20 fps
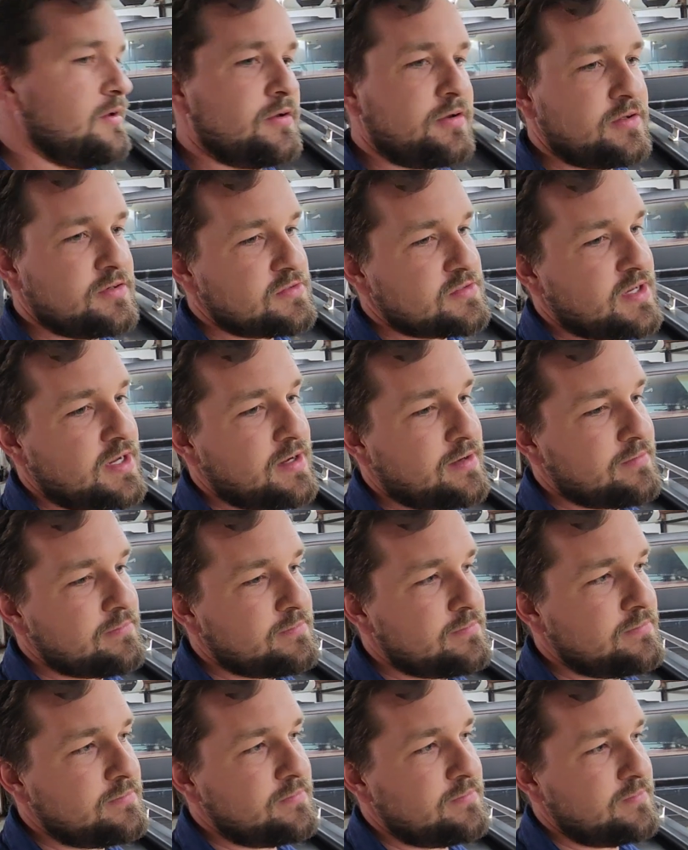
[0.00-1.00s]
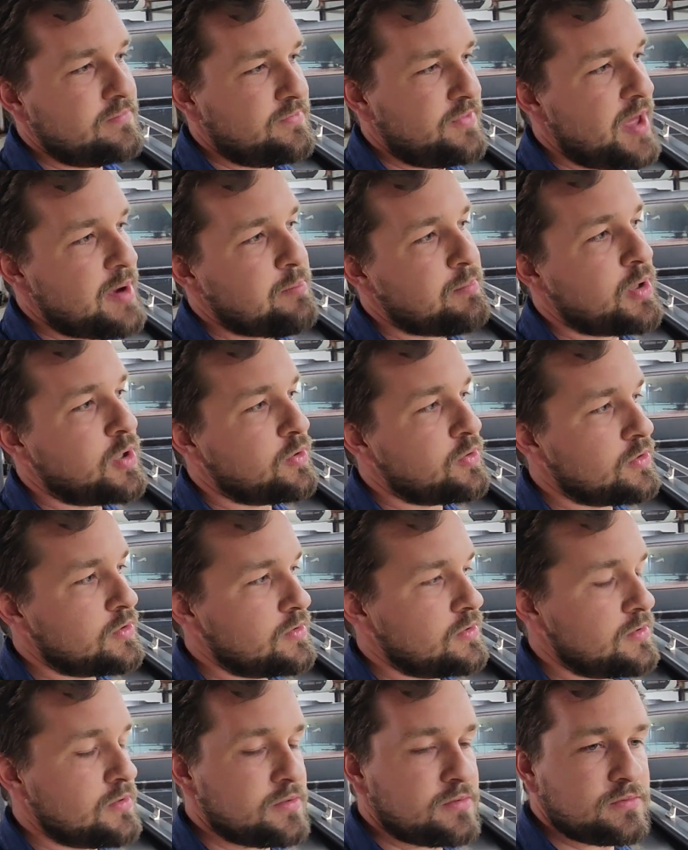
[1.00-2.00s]
because that
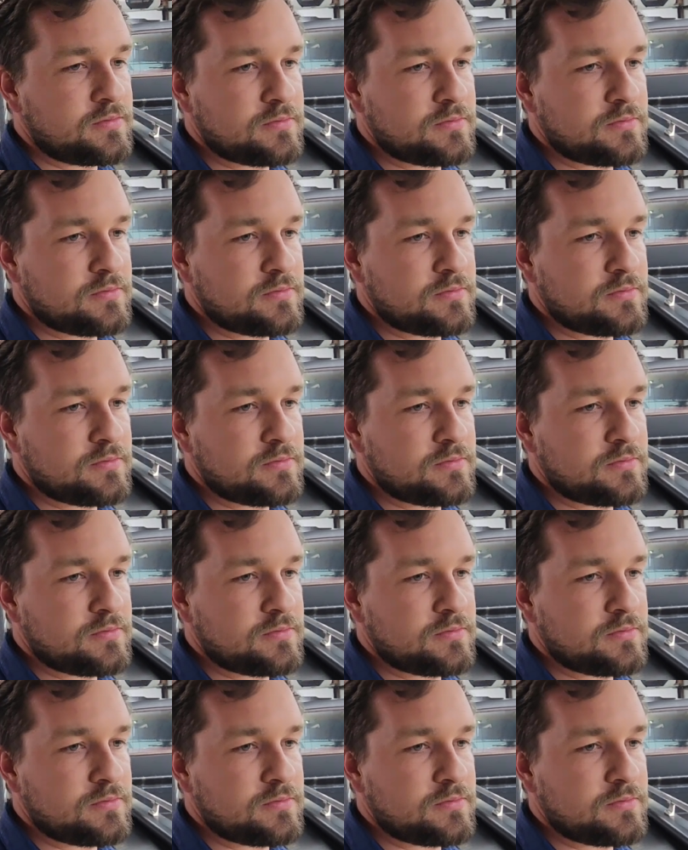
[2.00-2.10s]
motor